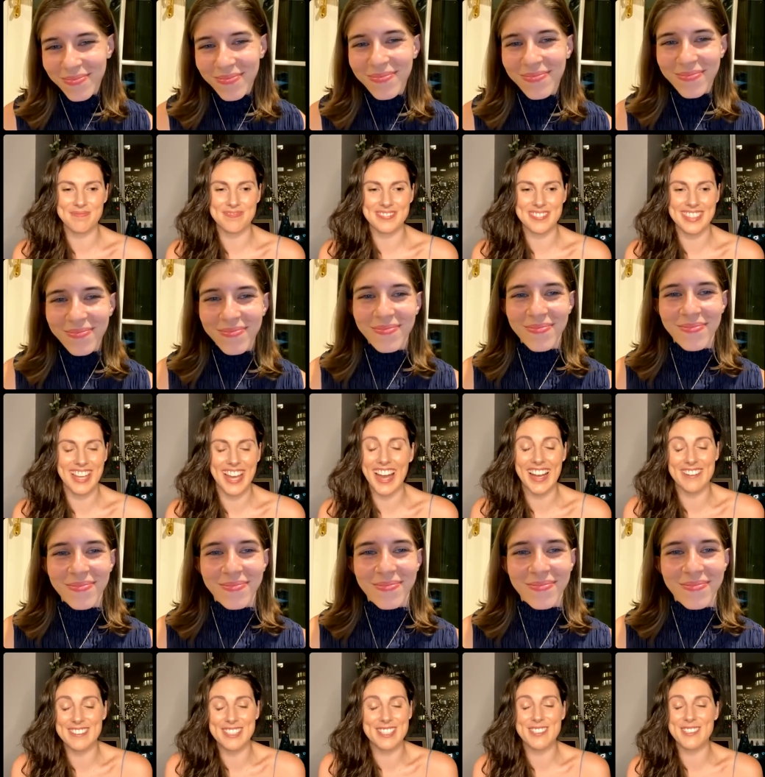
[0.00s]
Speaker 1: yeah, I
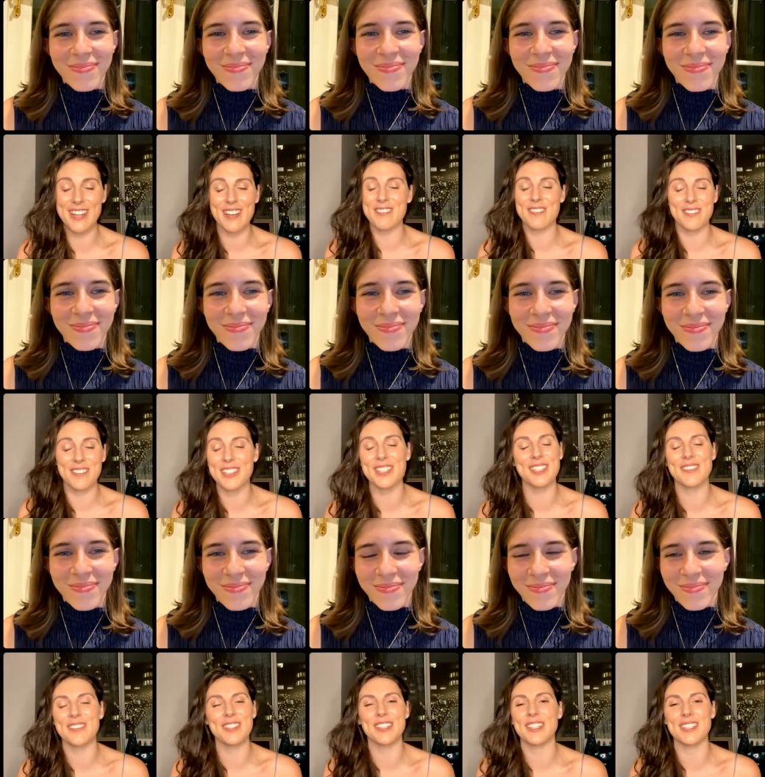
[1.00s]
just, I've really,
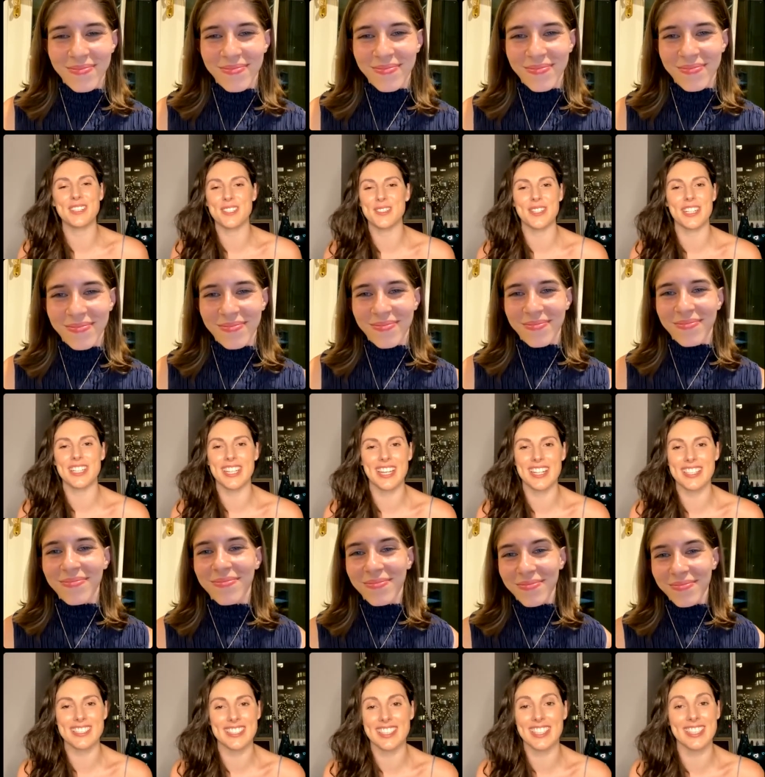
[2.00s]
really enjoyed getting
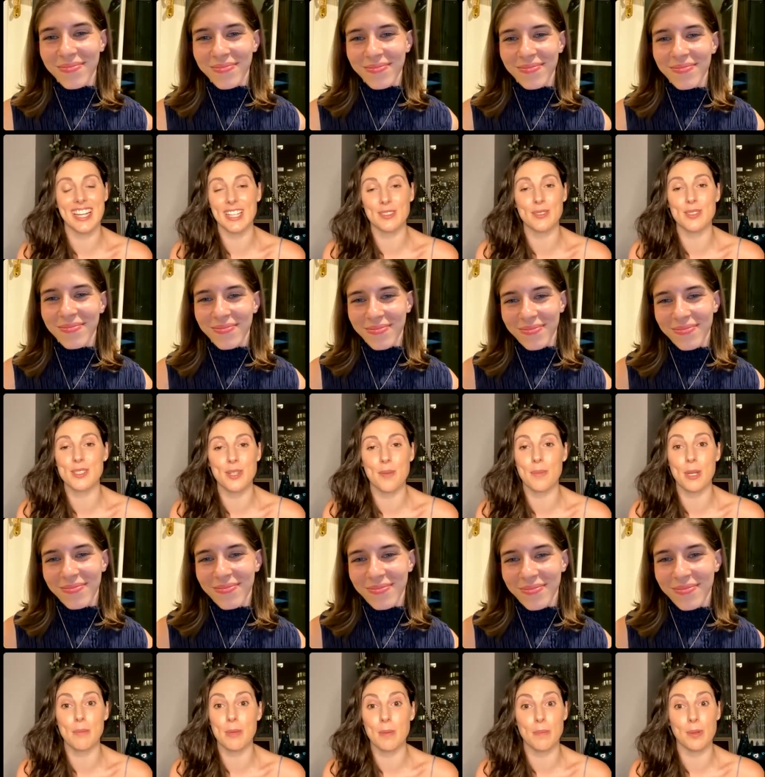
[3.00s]
to connect with so many
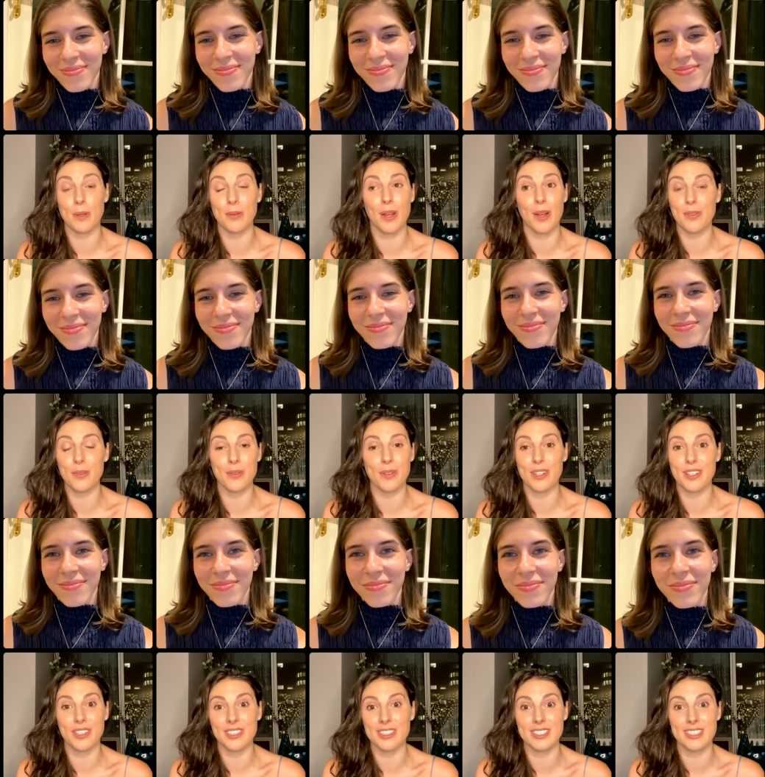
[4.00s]
people around the
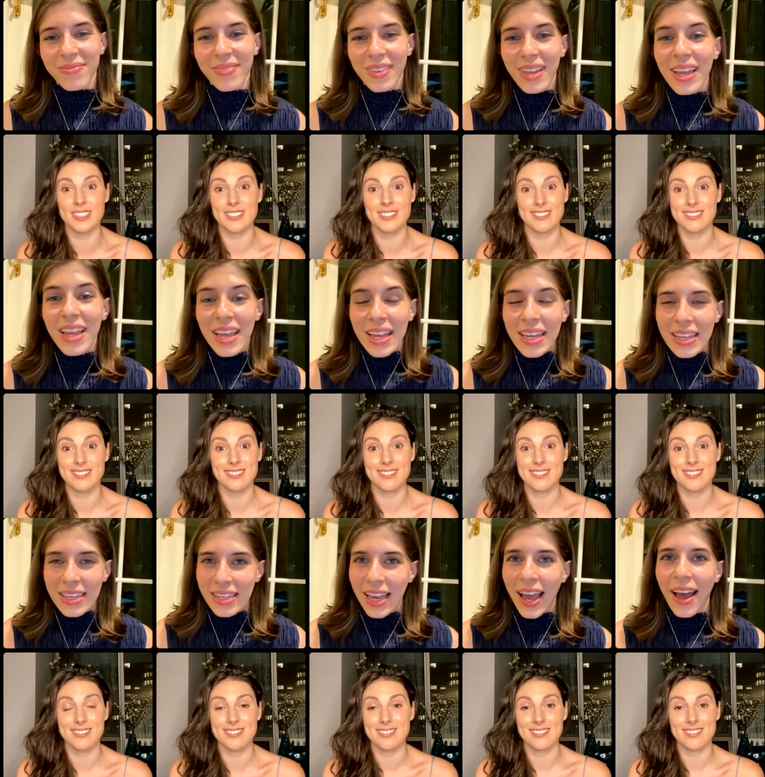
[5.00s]
world.
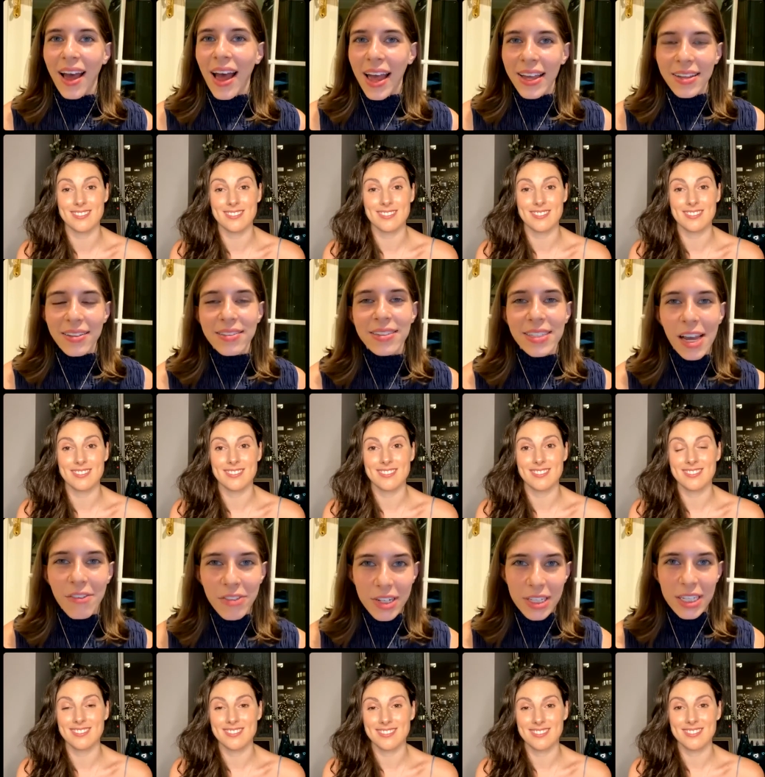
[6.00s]
Speaker 2: Yeah, I
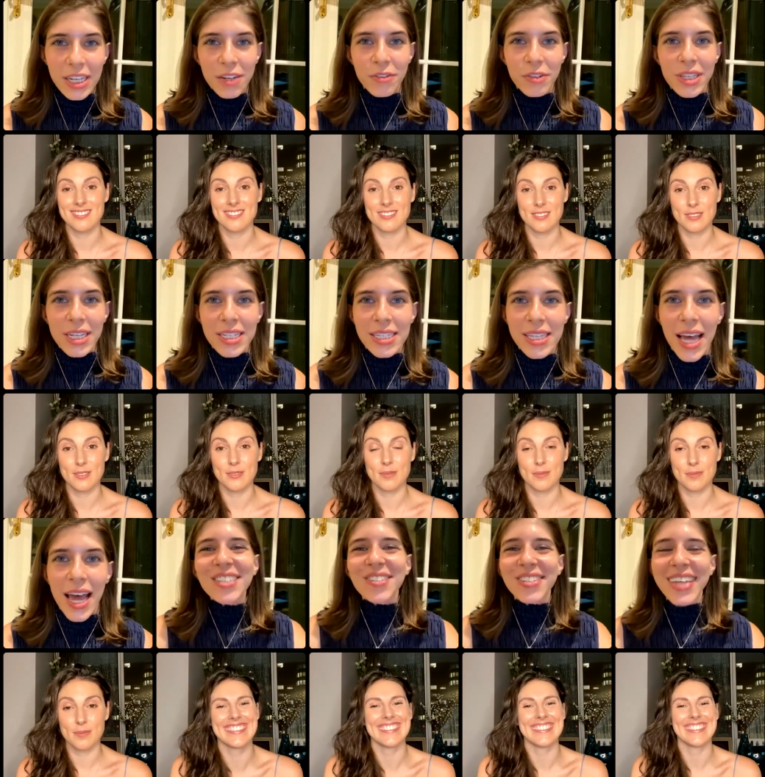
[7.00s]
definitely can relate to
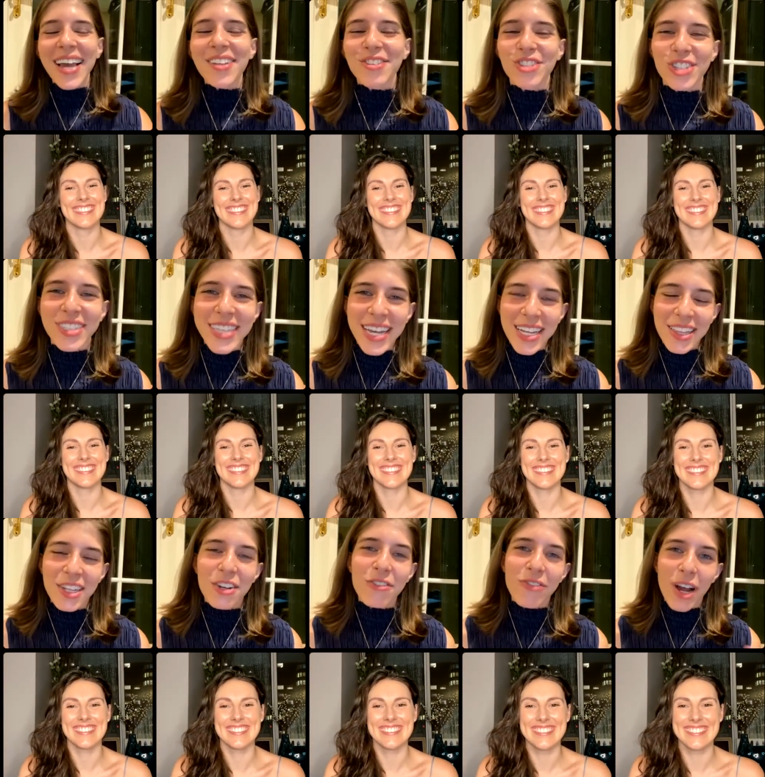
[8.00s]
that. So Tiler, just like a
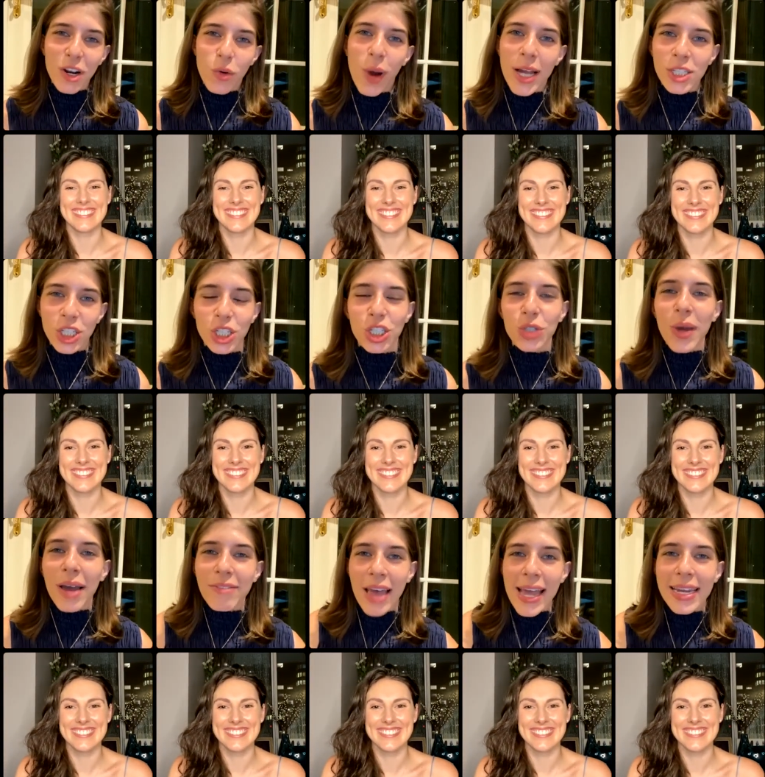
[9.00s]
little fun question, do you
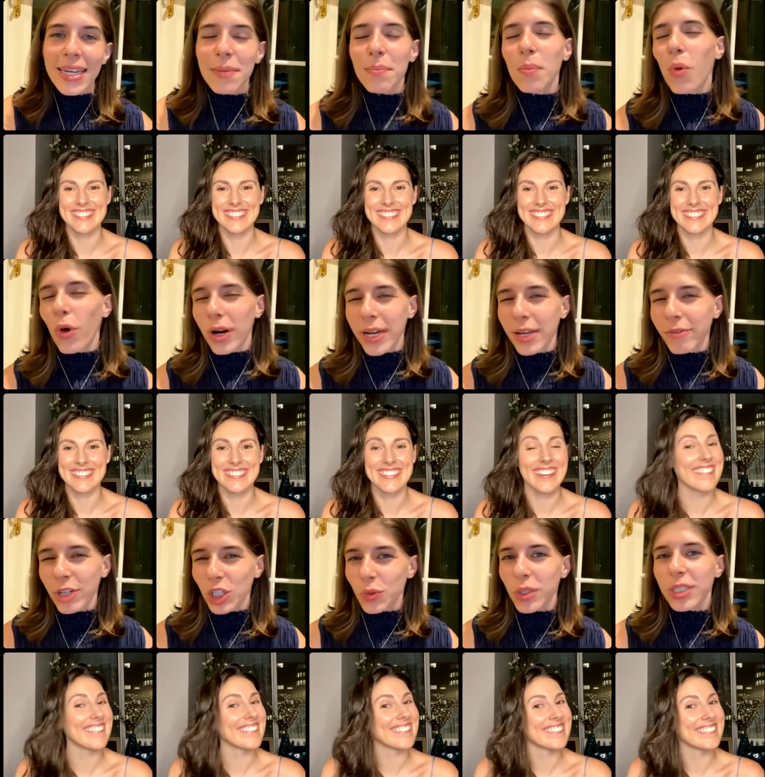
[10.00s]
have any morning
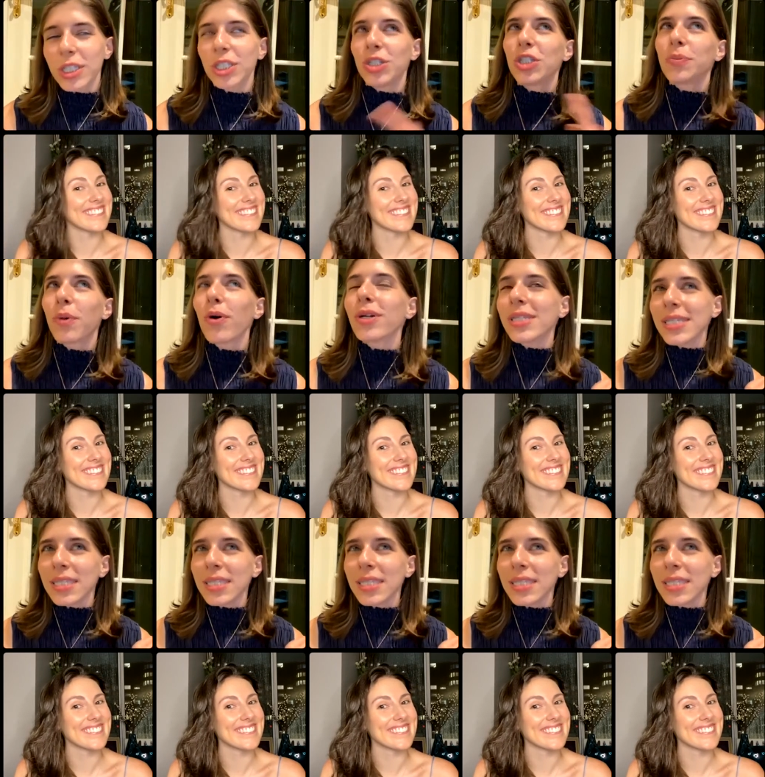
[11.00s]
rituals? Because you spoke to us